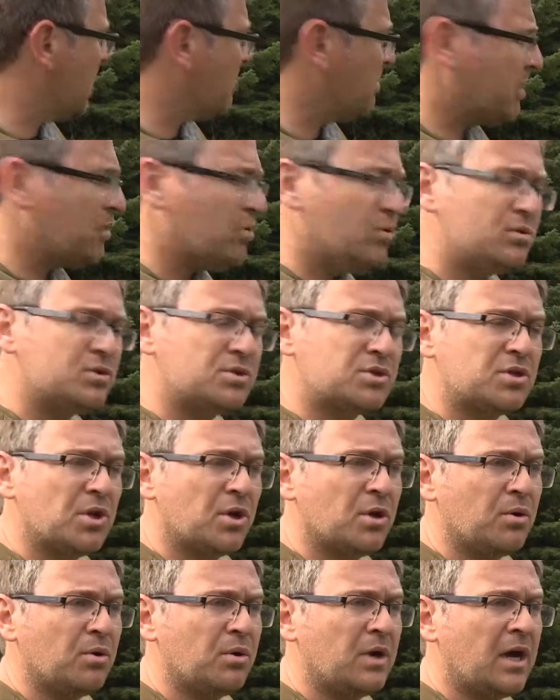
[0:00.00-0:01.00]
But
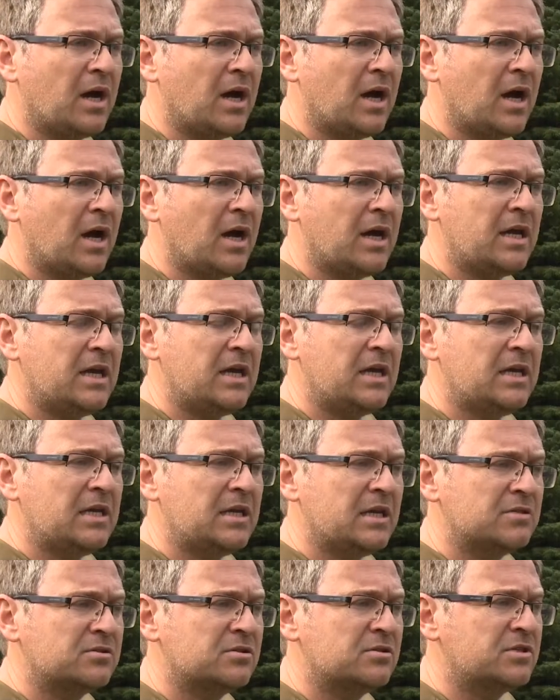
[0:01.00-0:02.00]
also uh,
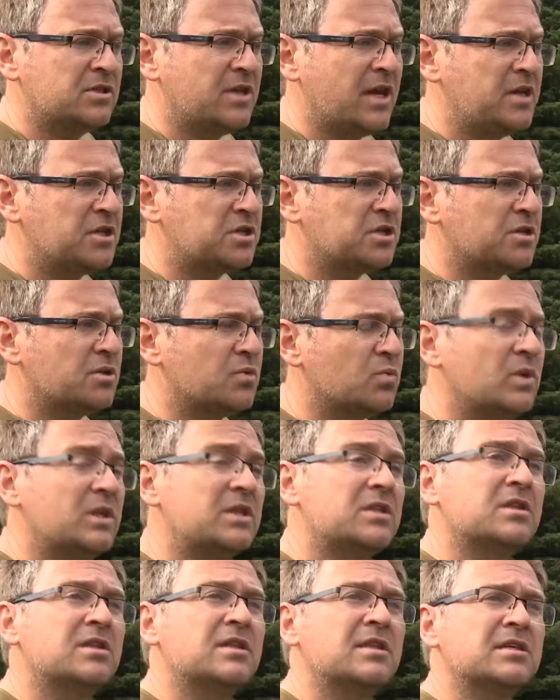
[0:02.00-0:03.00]
in association with
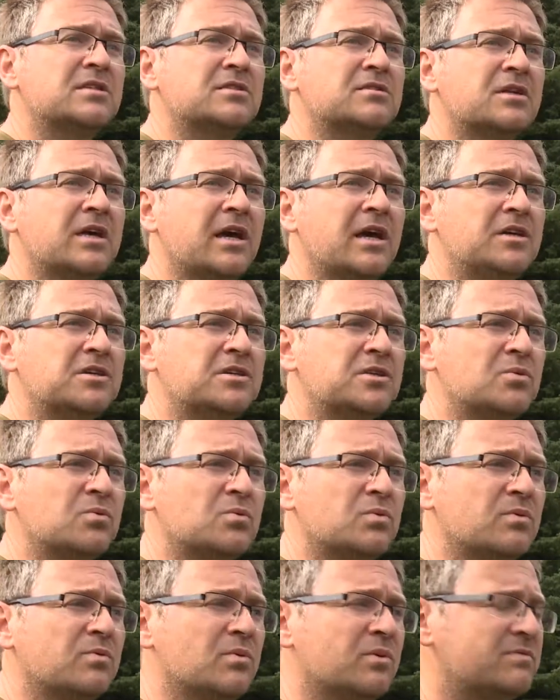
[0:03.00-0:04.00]
this
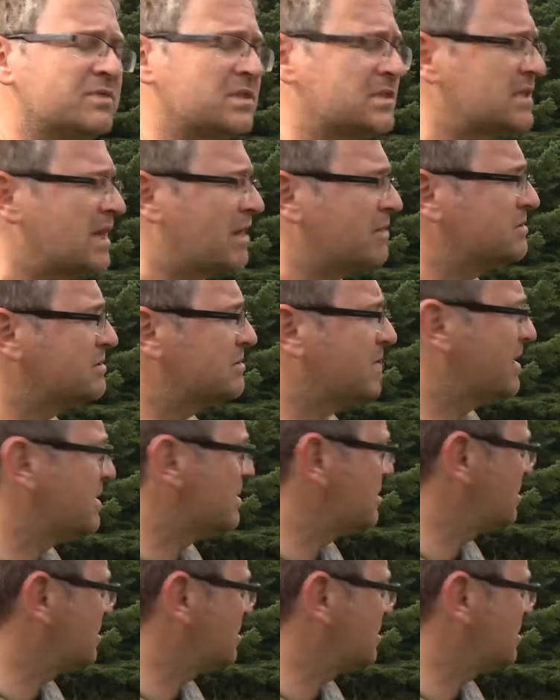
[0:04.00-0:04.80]
location of this outlier